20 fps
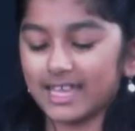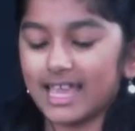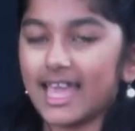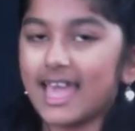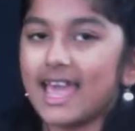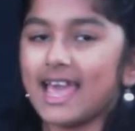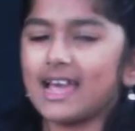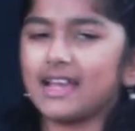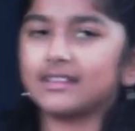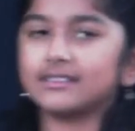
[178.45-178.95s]

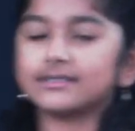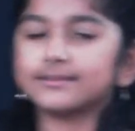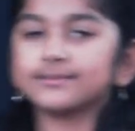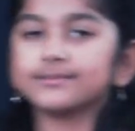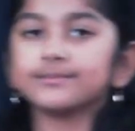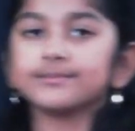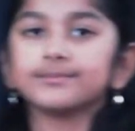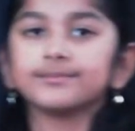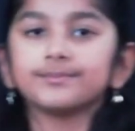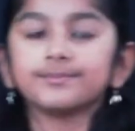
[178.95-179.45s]
And
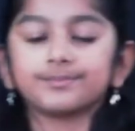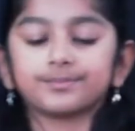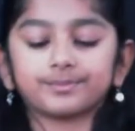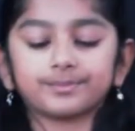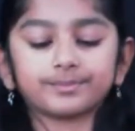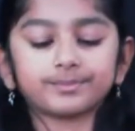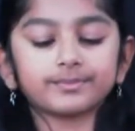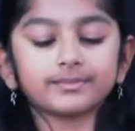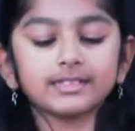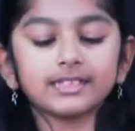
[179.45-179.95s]

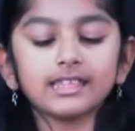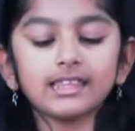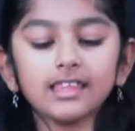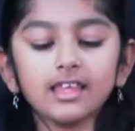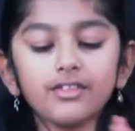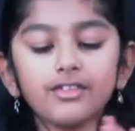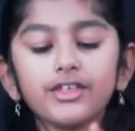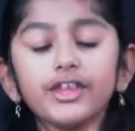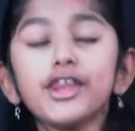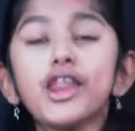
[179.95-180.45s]

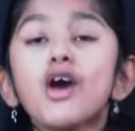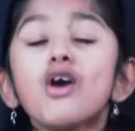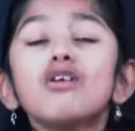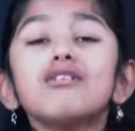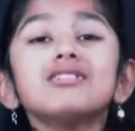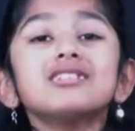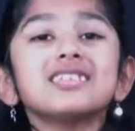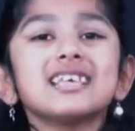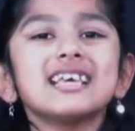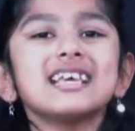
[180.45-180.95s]
the
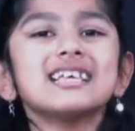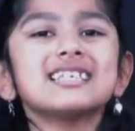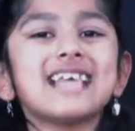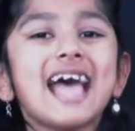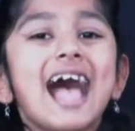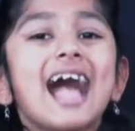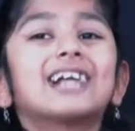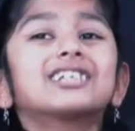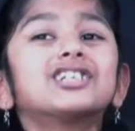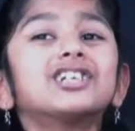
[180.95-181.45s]
nose is
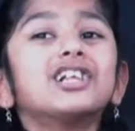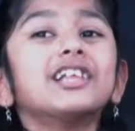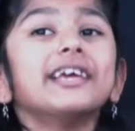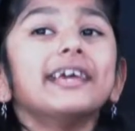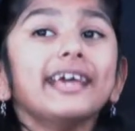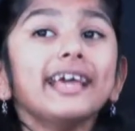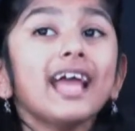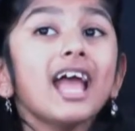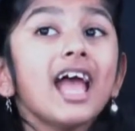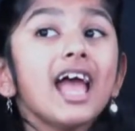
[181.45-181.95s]
actually